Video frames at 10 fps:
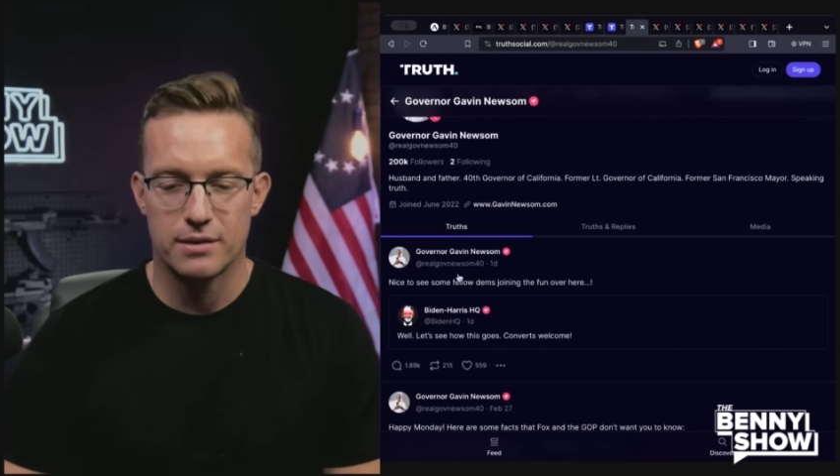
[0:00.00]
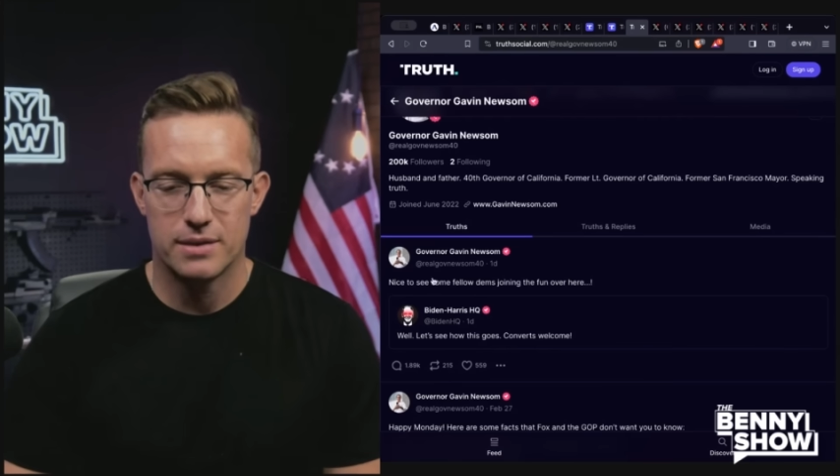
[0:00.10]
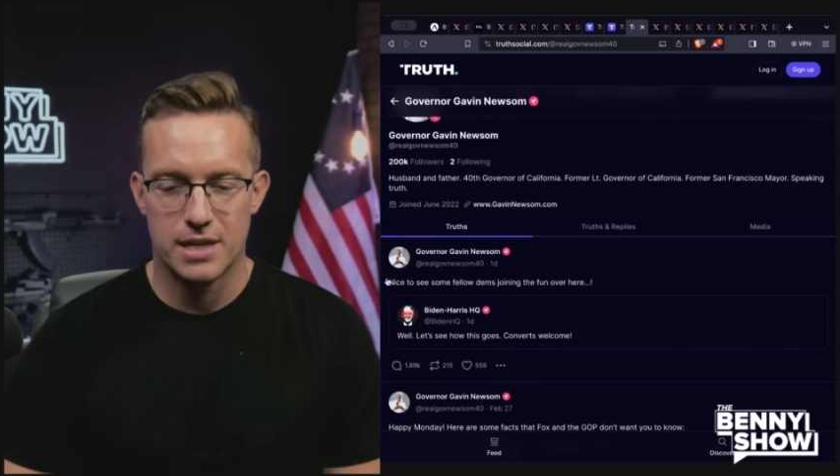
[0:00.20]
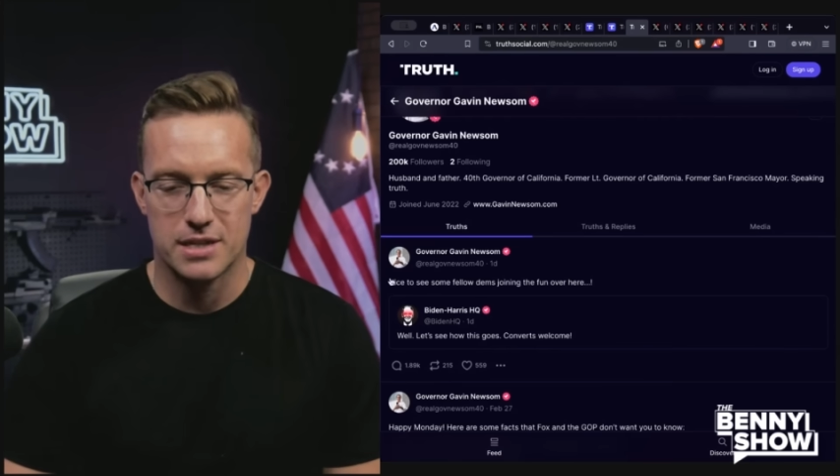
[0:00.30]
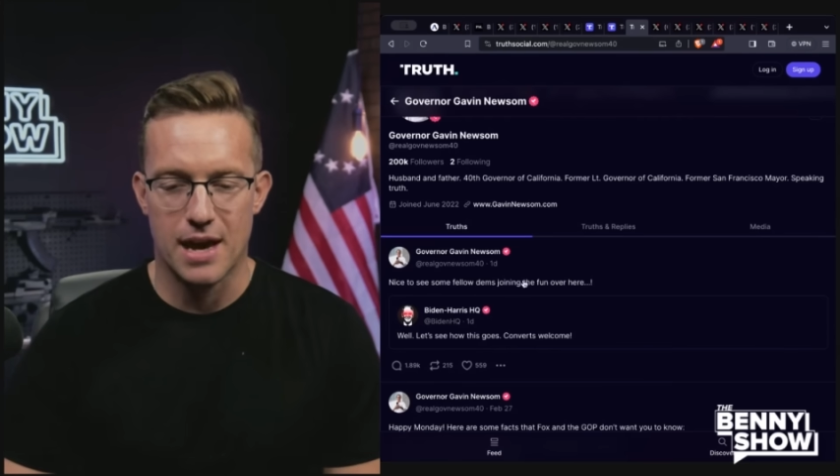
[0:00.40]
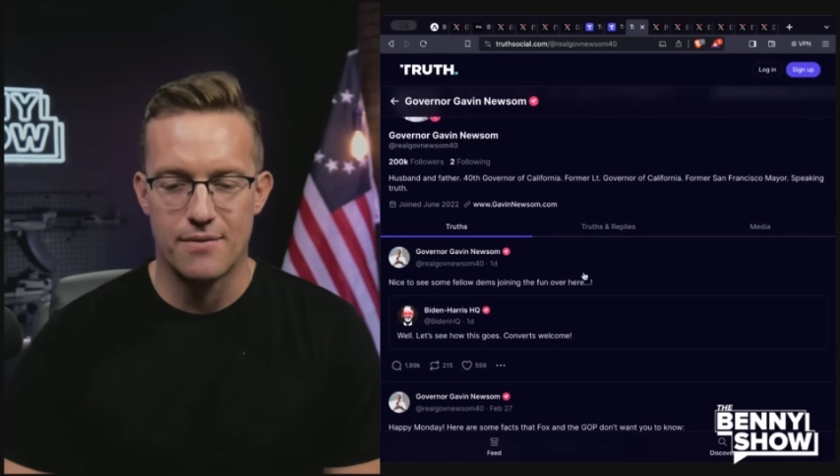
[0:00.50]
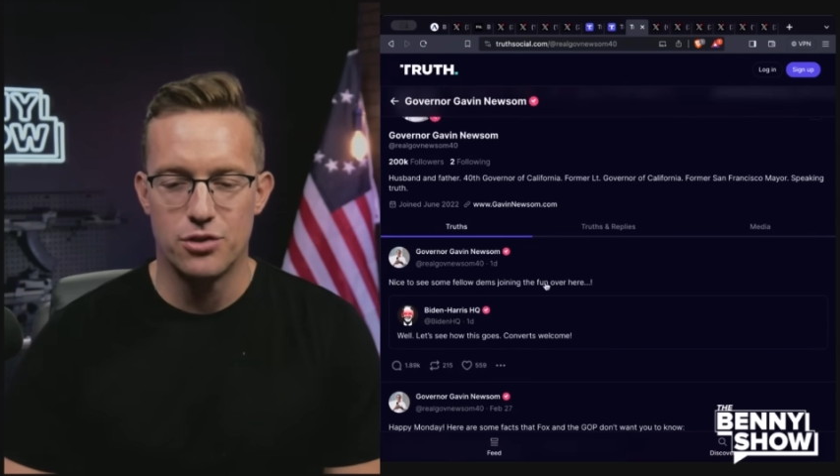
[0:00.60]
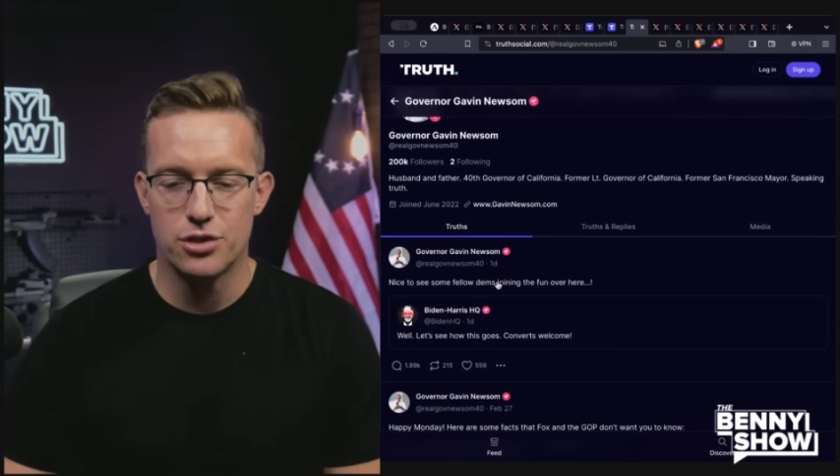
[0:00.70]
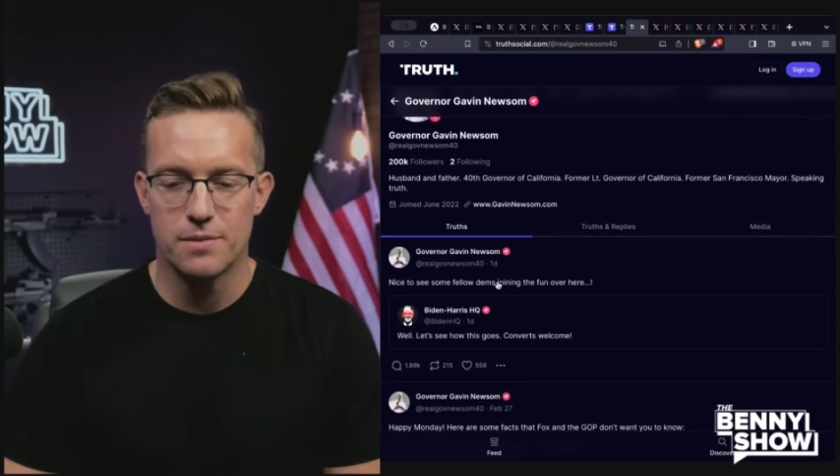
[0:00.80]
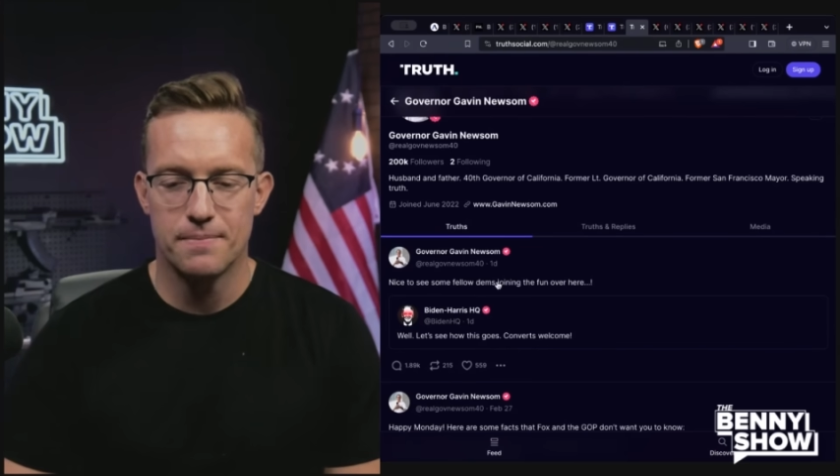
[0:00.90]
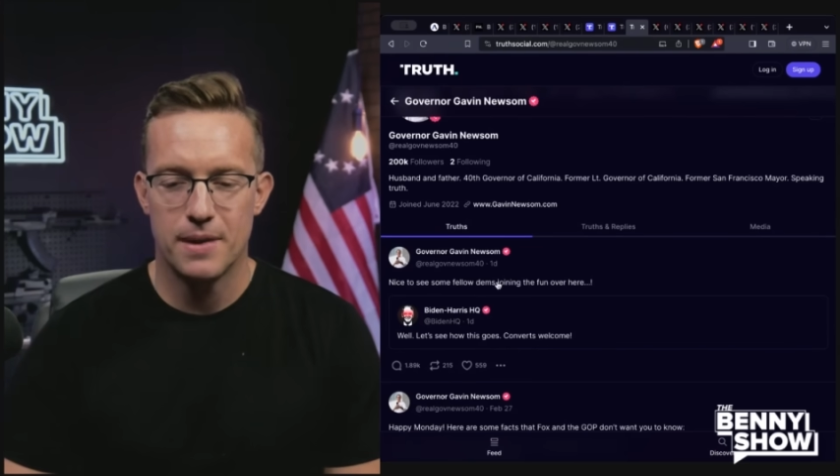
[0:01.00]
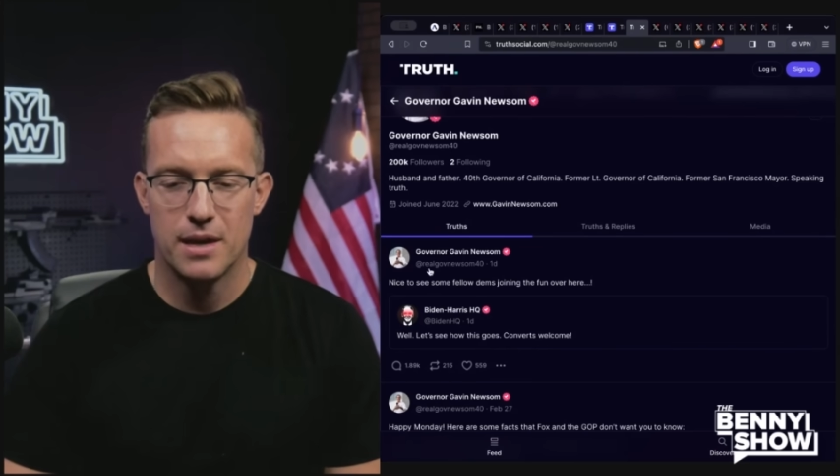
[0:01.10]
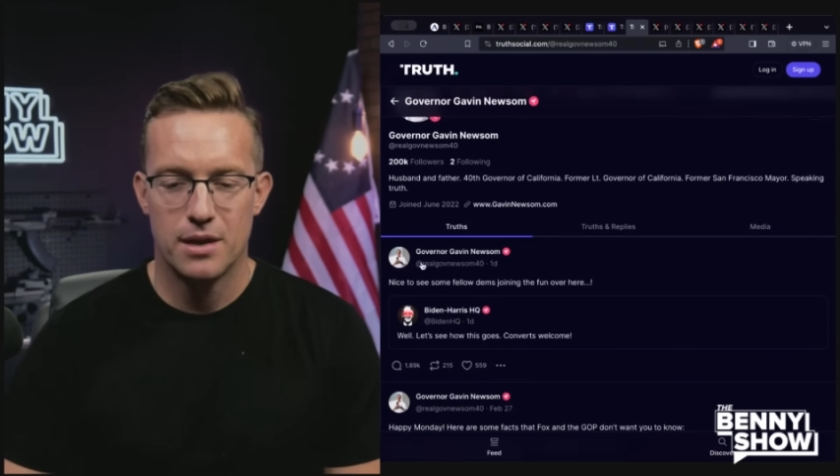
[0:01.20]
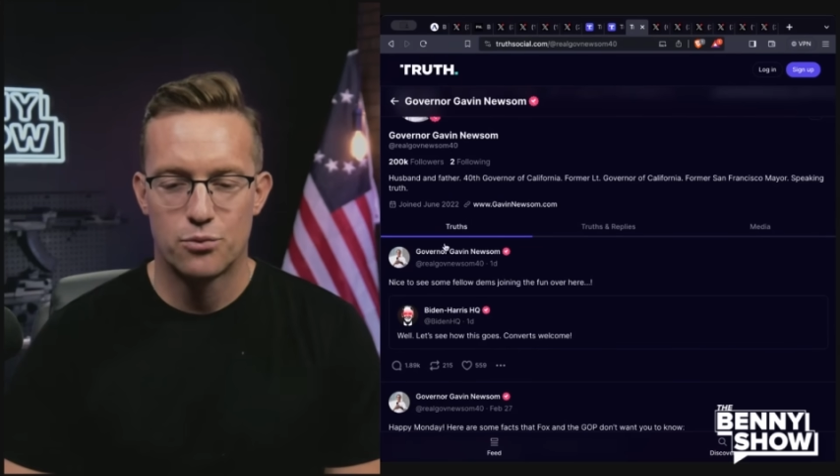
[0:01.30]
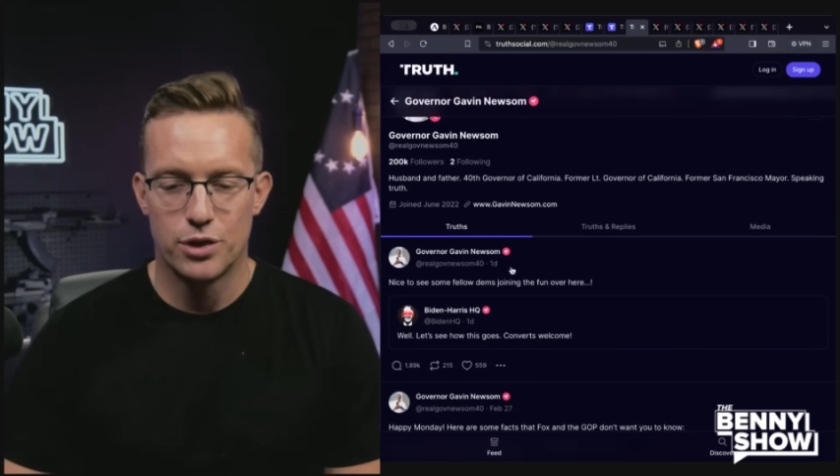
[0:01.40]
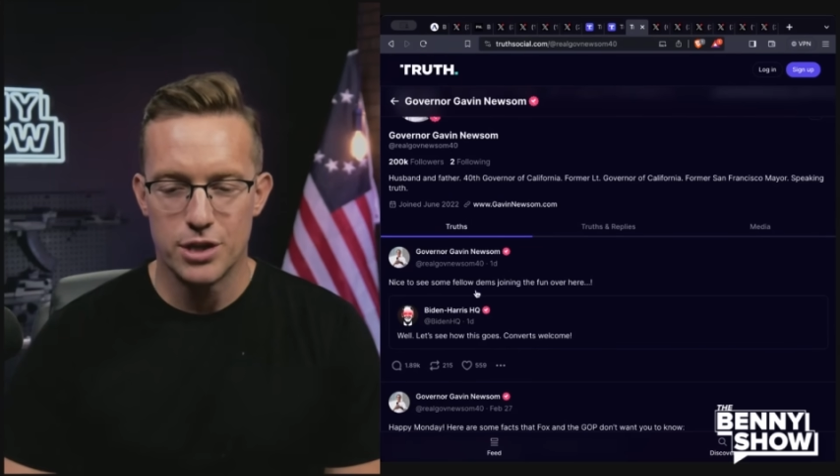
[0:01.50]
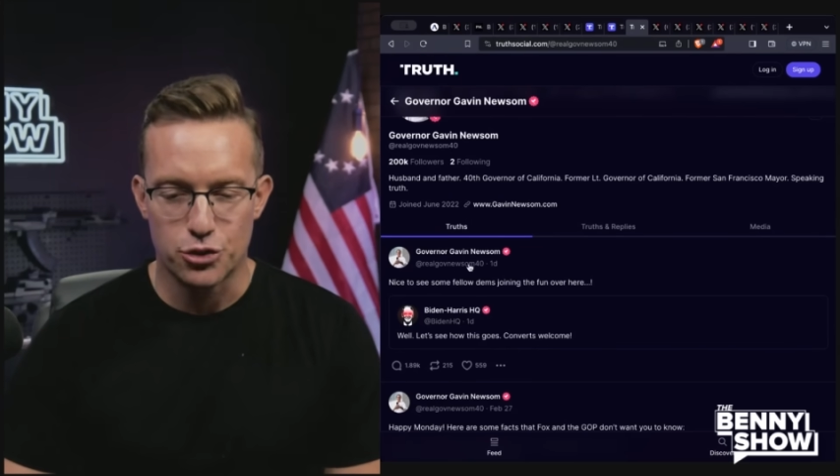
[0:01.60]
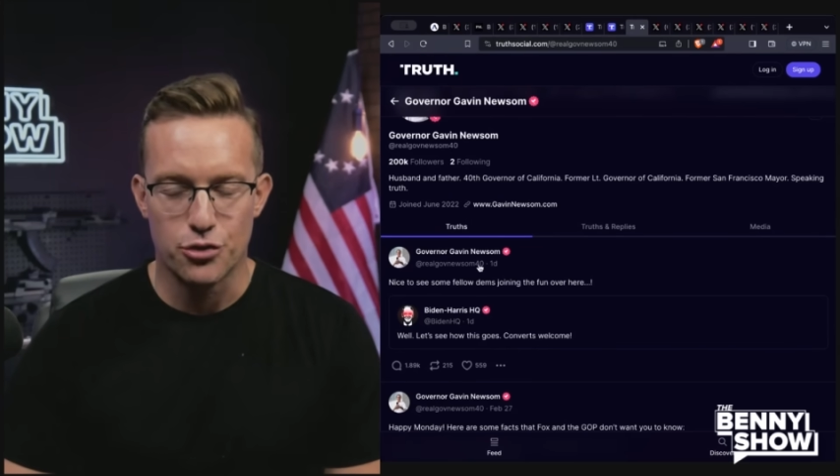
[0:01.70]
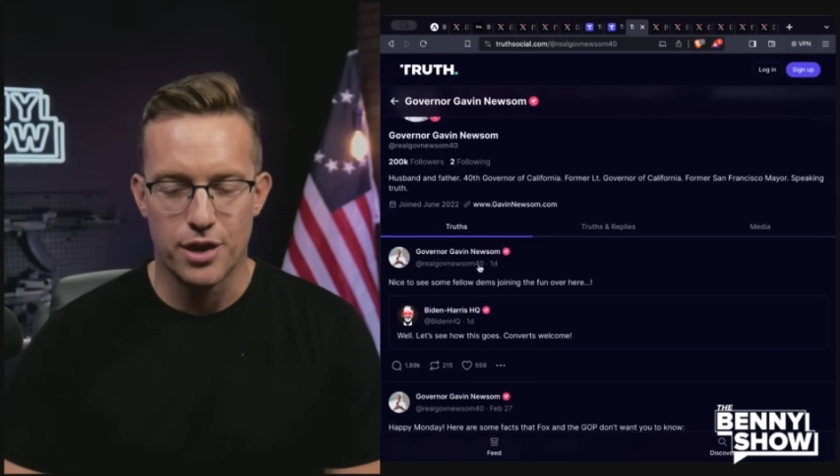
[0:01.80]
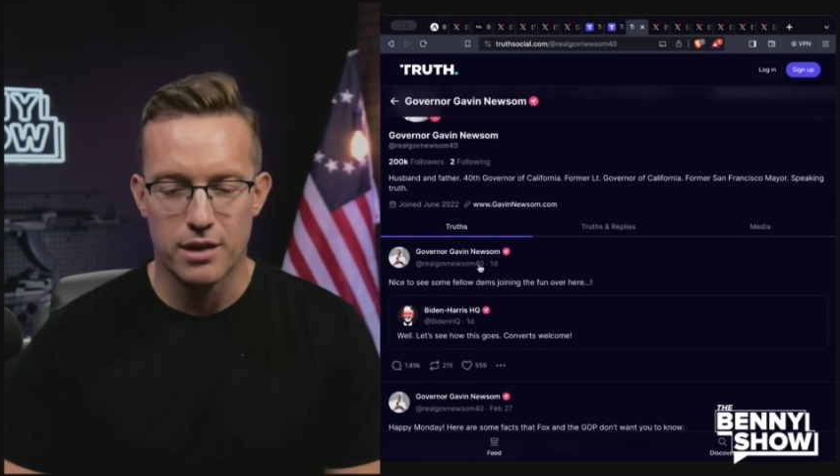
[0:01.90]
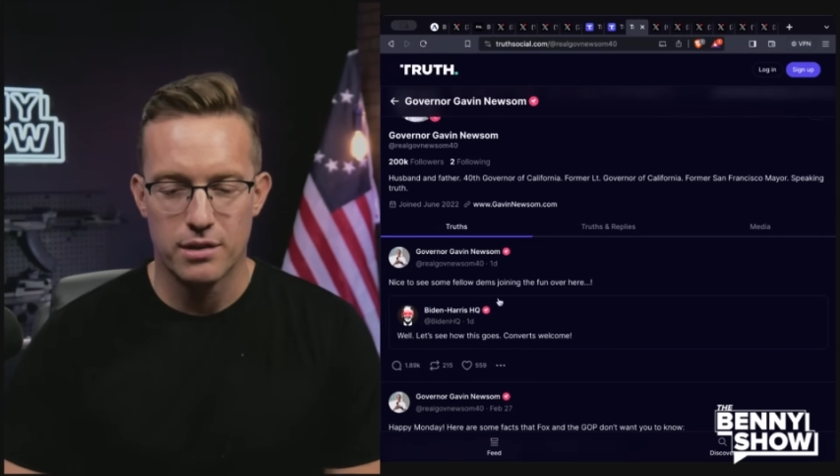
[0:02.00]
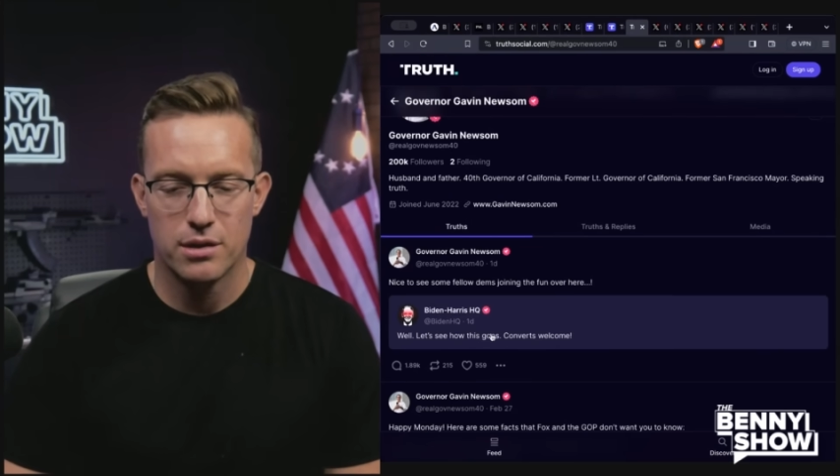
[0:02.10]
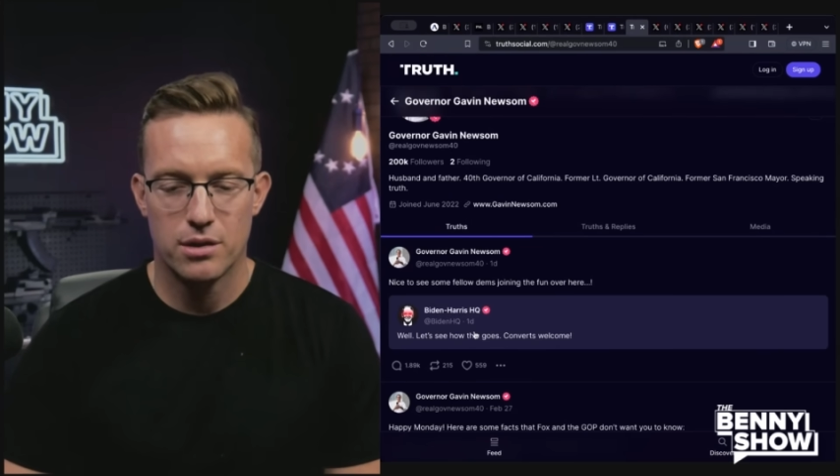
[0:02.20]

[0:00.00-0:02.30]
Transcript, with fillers: says Gavin Newsom, retruthing